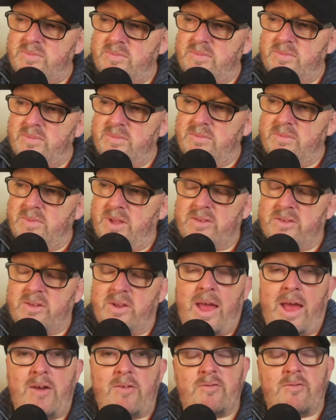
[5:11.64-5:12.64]
mental
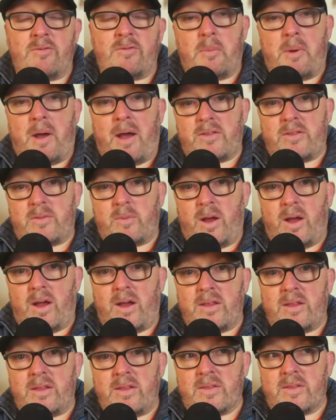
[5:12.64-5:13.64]
health and mind
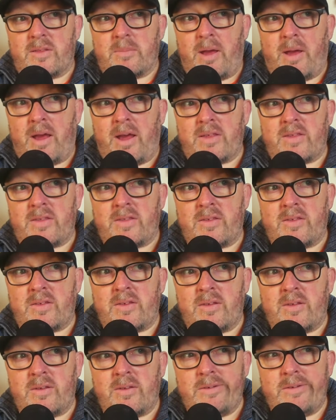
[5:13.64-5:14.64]
wise the past,
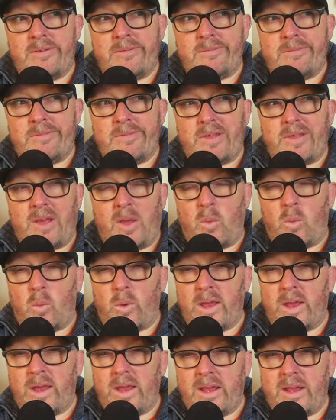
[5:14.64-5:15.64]
say,
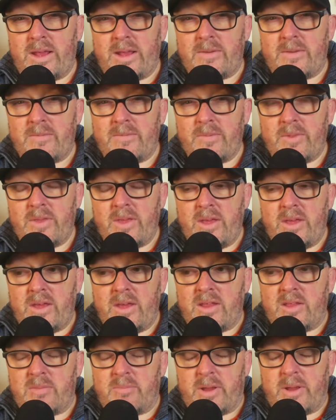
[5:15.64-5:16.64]
week has
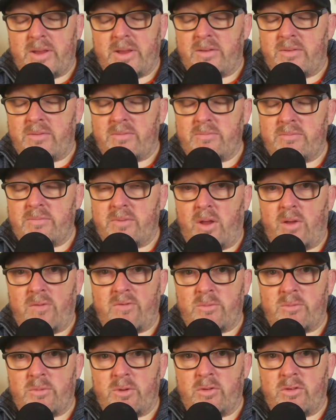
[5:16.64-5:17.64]
been over the
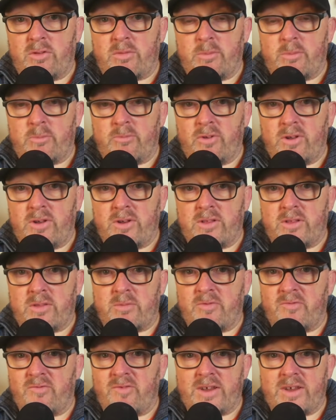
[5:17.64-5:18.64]
moon. It's been brilliant. It's been
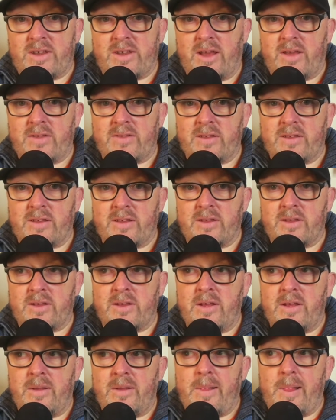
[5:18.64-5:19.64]
fantastic.
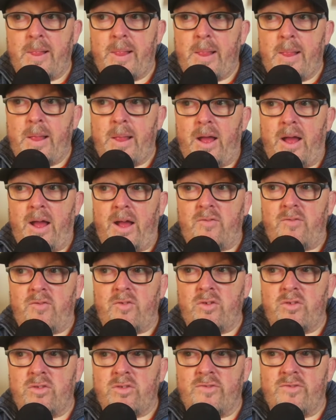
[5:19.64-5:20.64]
I've
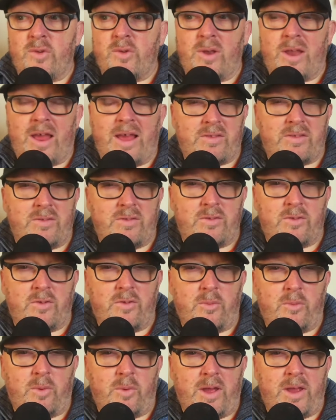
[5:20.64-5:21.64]
learnt a few lessons on the
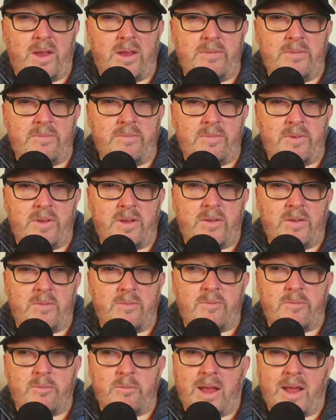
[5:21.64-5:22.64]
way
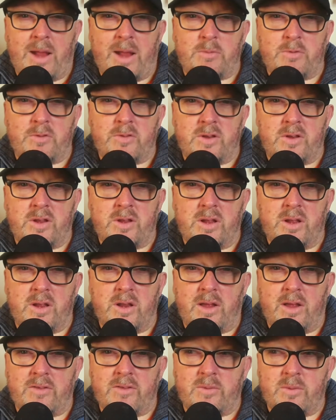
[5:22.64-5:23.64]
from counselling
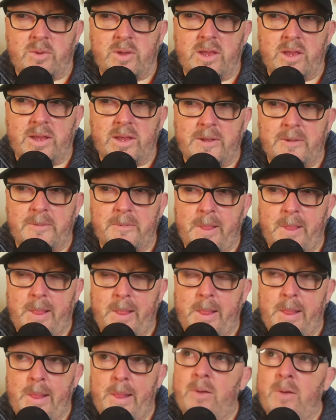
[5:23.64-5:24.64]
last week,
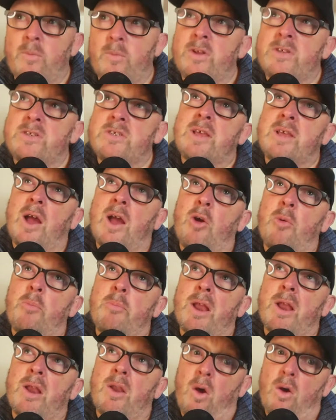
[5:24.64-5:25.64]
which has helped me a
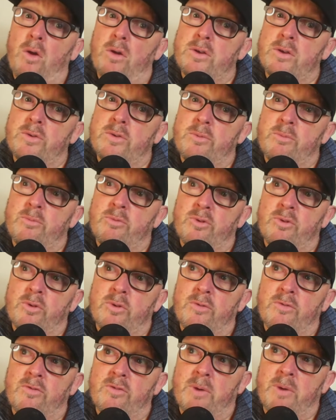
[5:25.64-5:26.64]
lot to
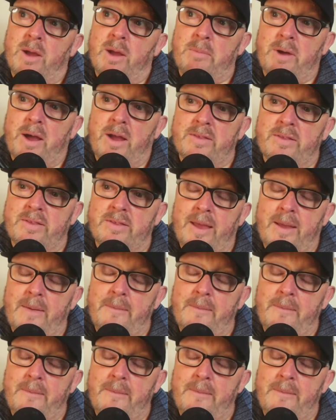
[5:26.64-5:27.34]
improve my mindset.